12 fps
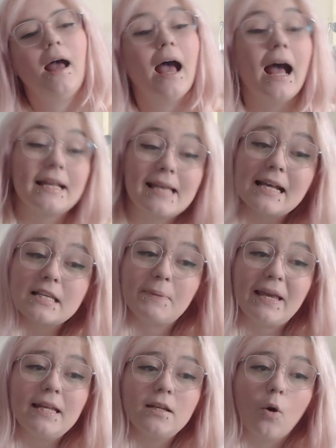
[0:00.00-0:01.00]
Attack
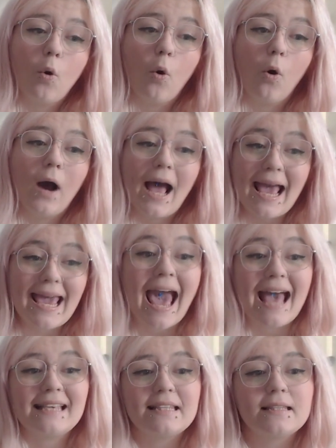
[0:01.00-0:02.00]
speed, or
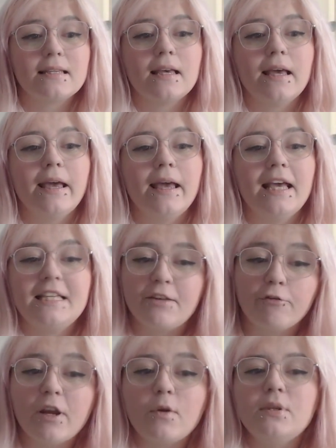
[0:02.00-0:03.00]
AS, is the
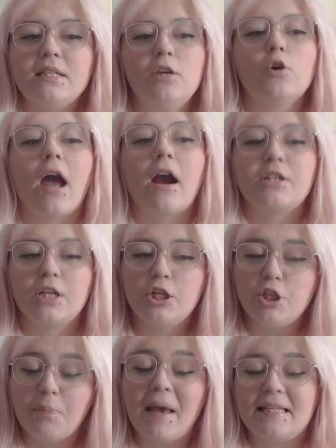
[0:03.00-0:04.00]
frequency your character can do
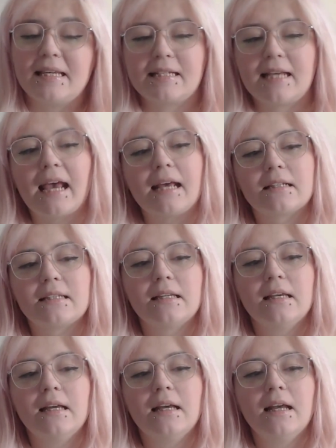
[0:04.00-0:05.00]
basic attacks.
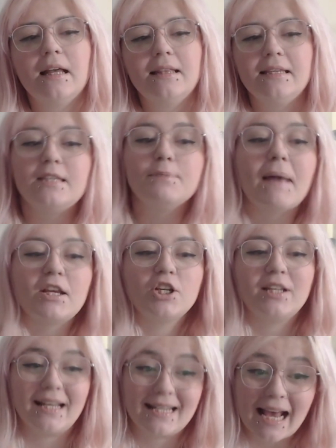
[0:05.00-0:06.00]
This is measured in
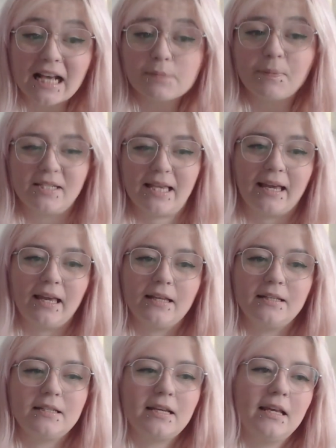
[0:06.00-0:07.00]
attacks per
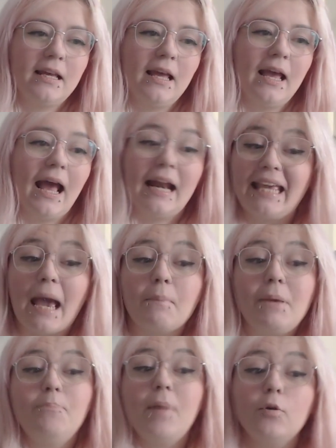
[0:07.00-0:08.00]
second, and it can be
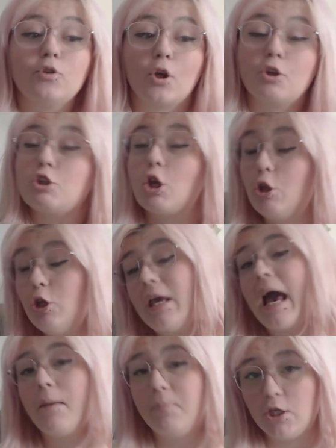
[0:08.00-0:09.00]
built on so you
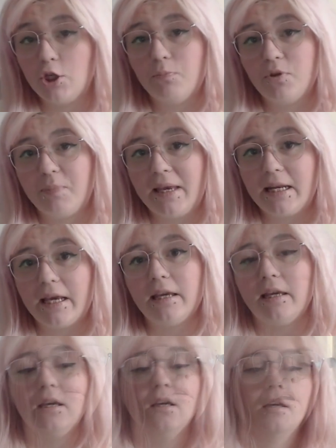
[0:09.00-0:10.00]
can be super speedy.
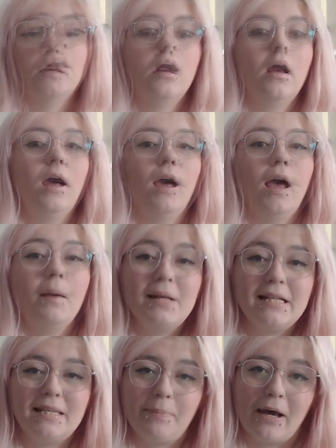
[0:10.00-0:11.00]

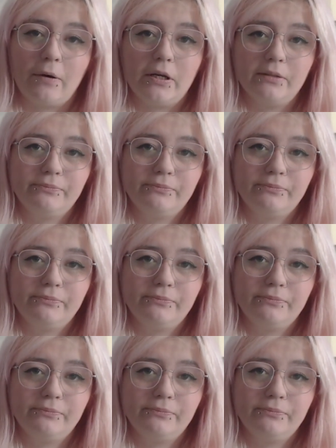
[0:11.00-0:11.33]
Ability power.